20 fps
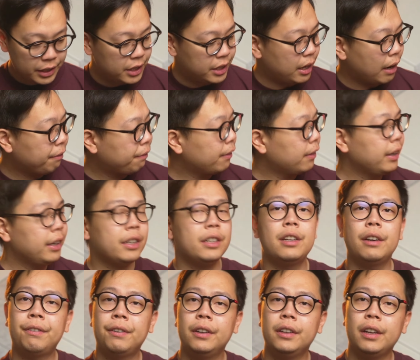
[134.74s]
definitely
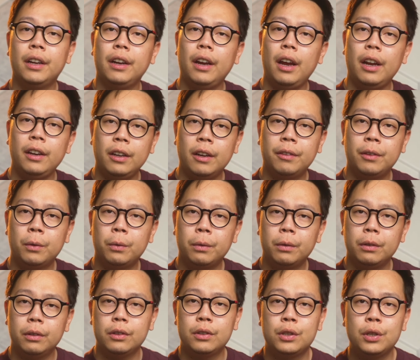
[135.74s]
different than any of the
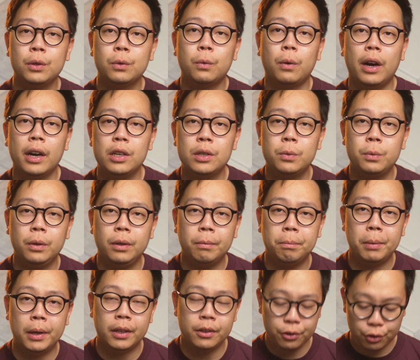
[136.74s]
two wines we've
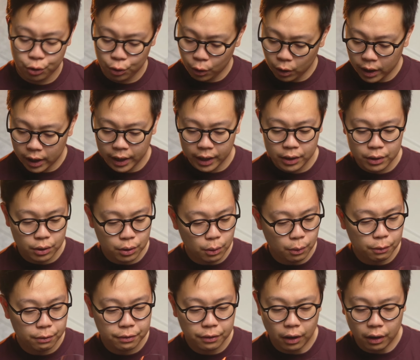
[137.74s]
been trying so
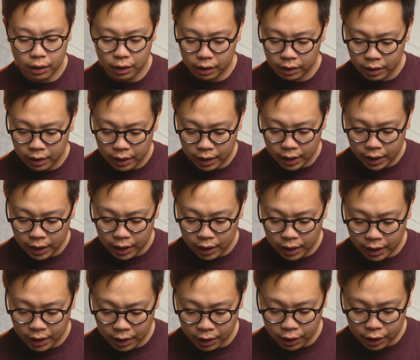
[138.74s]
far.
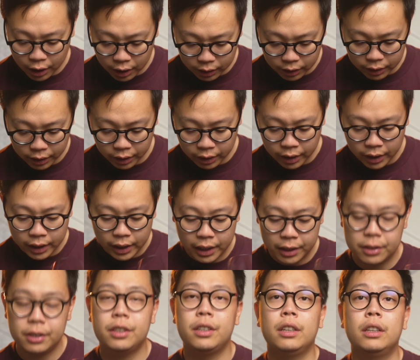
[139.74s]
And color,
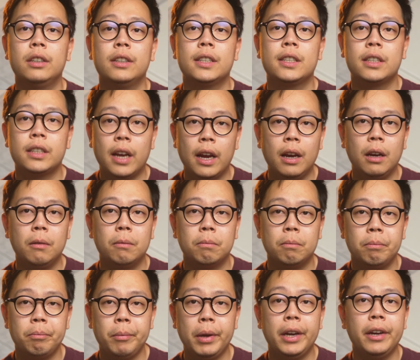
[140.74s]
it's still the same
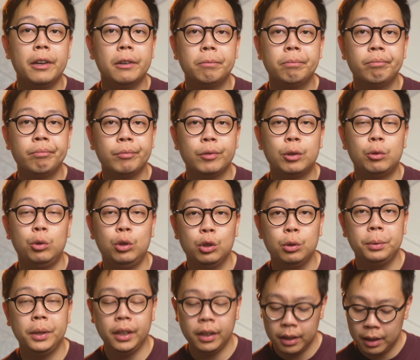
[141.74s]
medium
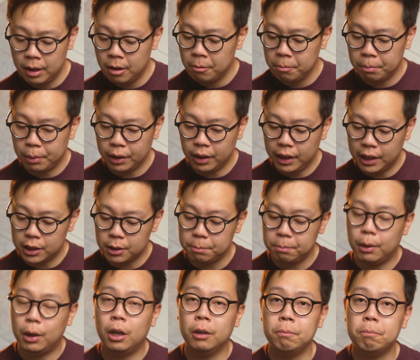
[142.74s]
ruby, but it's
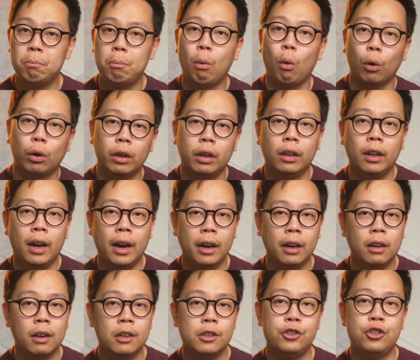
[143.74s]
on
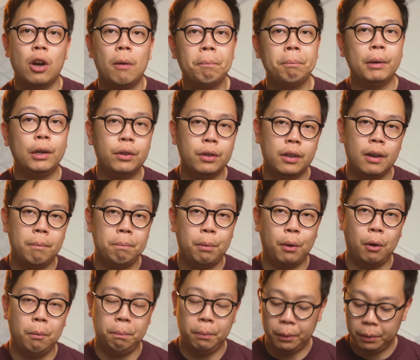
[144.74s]
borderline jumping to that
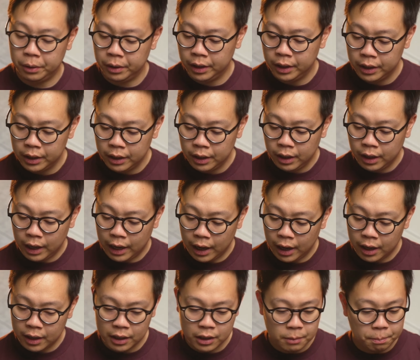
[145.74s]
purple.
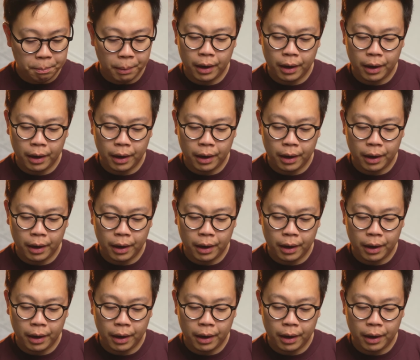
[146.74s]
And it's